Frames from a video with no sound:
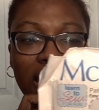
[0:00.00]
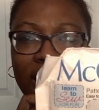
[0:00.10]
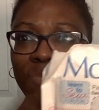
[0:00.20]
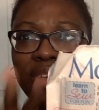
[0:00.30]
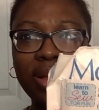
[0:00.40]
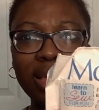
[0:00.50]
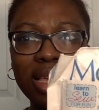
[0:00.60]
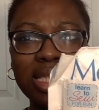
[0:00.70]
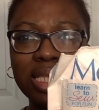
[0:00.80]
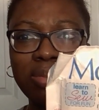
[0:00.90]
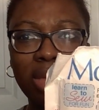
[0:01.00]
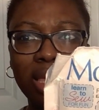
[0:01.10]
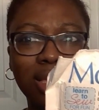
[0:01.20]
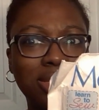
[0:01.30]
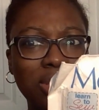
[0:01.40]
Very easy
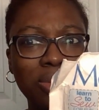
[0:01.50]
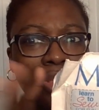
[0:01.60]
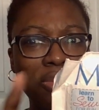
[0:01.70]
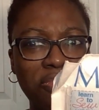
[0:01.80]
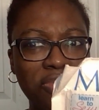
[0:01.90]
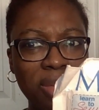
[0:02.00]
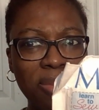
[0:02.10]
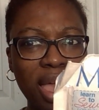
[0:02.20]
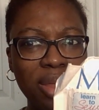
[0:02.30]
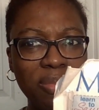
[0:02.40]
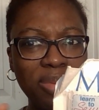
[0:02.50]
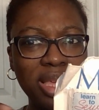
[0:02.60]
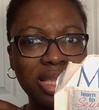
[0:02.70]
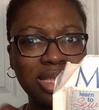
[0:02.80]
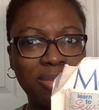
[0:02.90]
make. It's only the front pattern
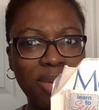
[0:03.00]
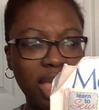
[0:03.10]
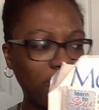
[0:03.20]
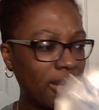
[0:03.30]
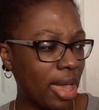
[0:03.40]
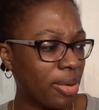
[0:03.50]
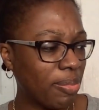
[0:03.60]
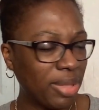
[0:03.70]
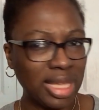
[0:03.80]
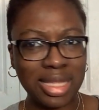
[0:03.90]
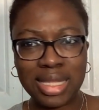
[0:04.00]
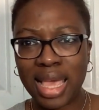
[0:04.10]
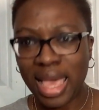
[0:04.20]
piece, the back pattern piece,